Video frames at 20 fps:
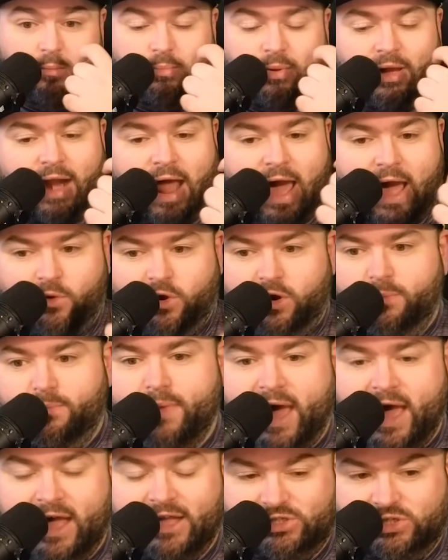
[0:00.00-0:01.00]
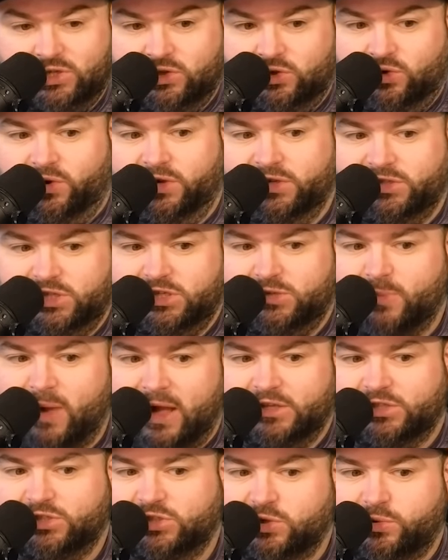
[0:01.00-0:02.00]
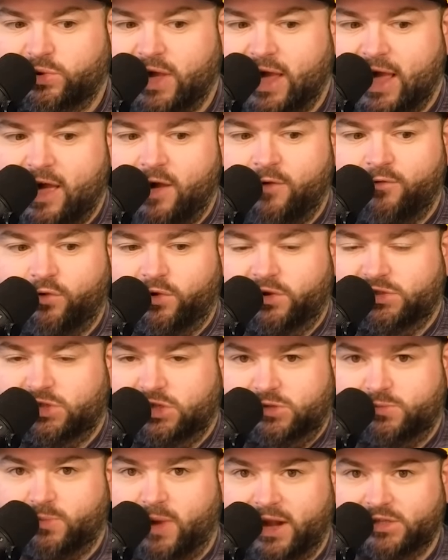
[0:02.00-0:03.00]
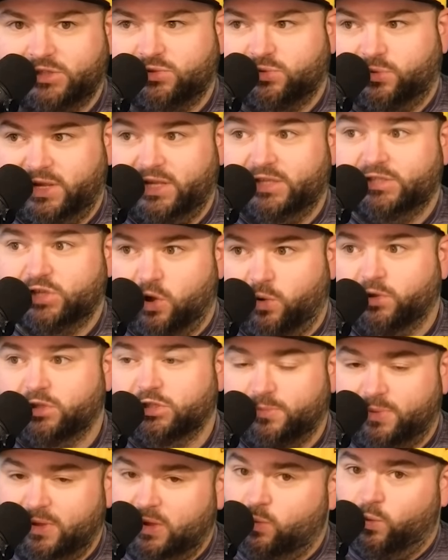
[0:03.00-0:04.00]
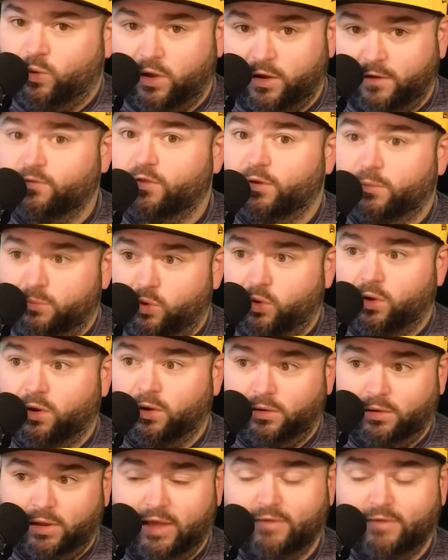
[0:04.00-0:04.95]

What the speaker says: But I would imagine Grizzlies minus 2.5, Grizzlies minus 3 is going to be one of the more,